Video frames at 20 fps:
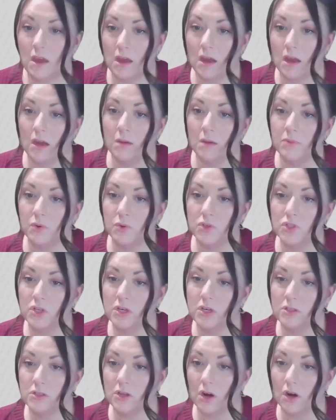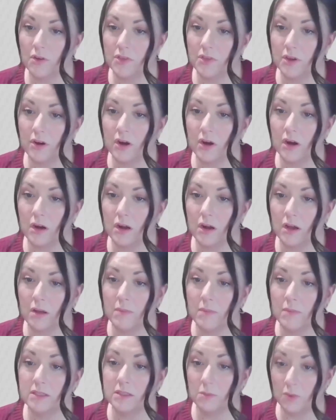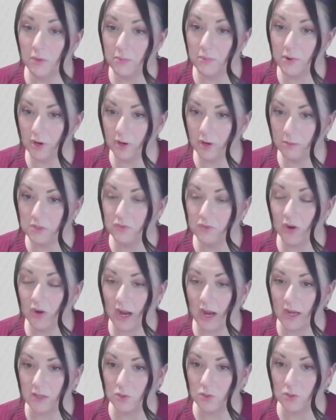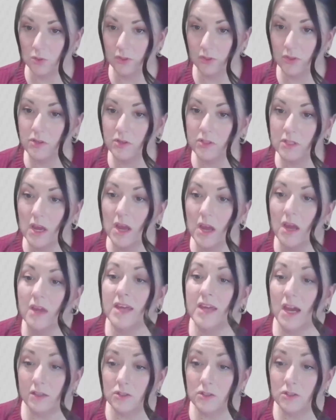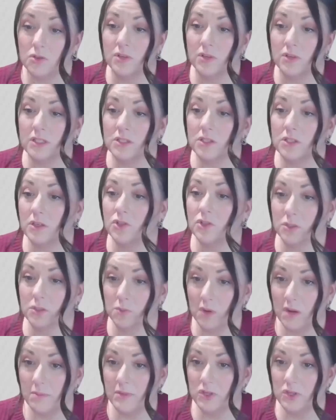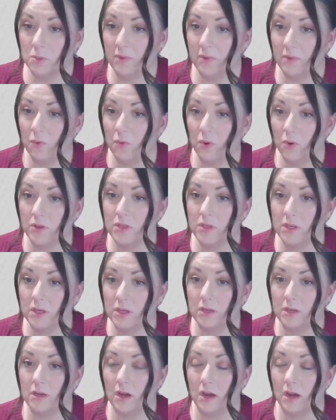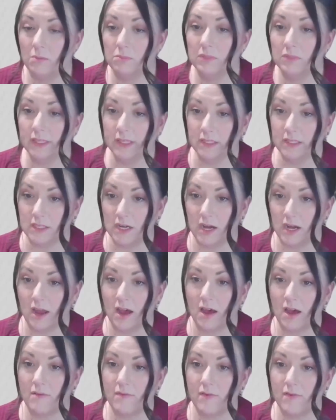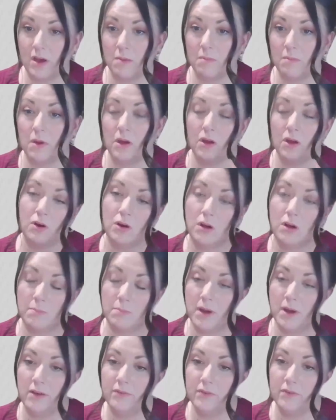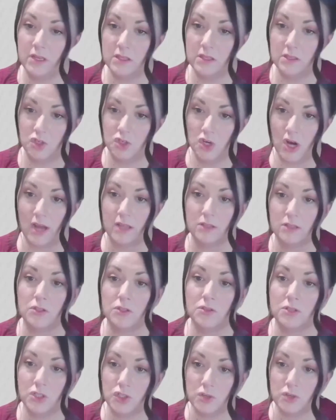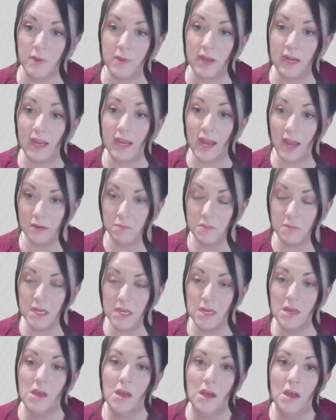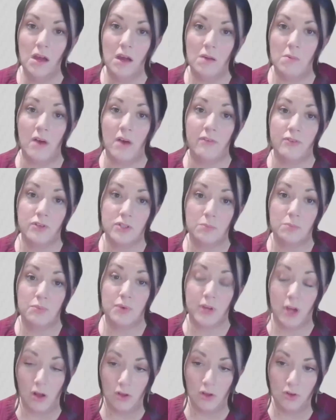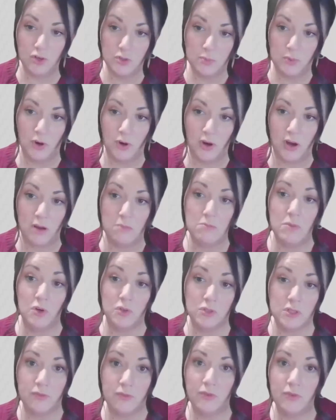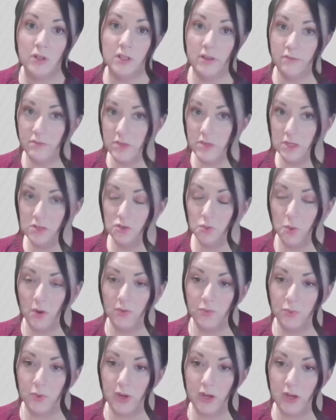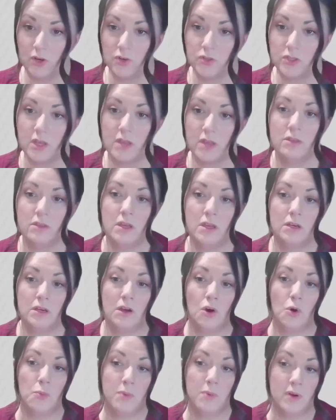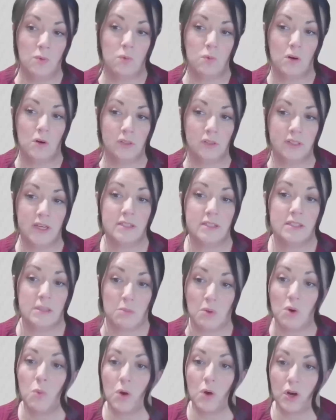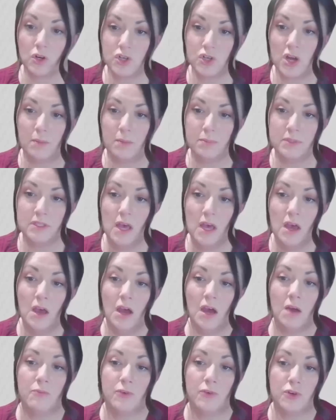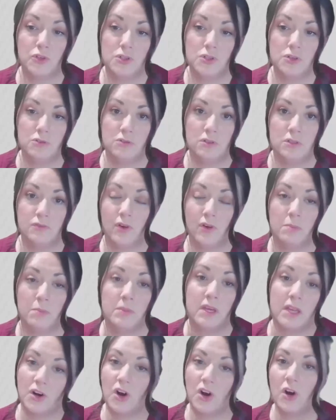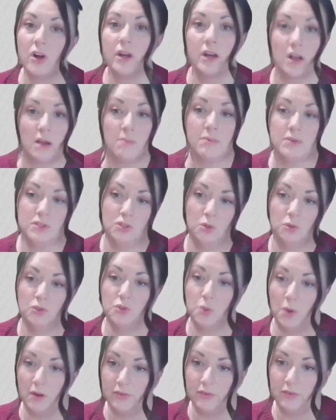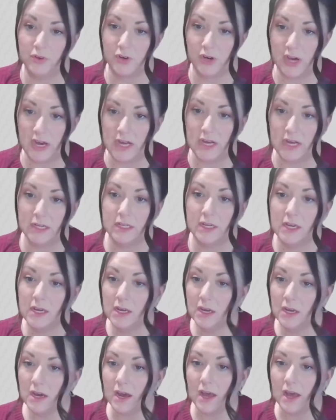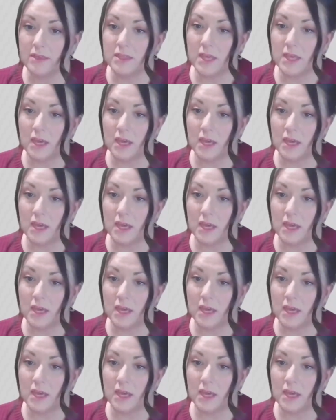Um, the question is, are there um, summer programs for high schoolers? Yeah, so that's just what I mentioned before in the um, links that I have um, above in the chat. So DigiPen Academy um, offers a pre-college program mostly for 11th and 12th graders, and then Open World has summer workshops um, for students from kindergarten up until 12th grade. And